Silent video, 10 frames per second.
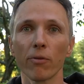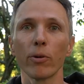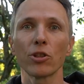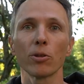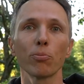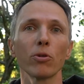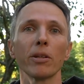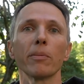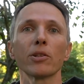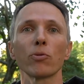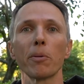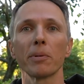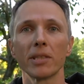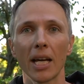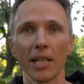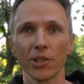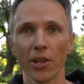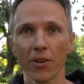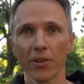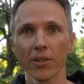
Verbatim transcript: of which are pretty much right beside each other.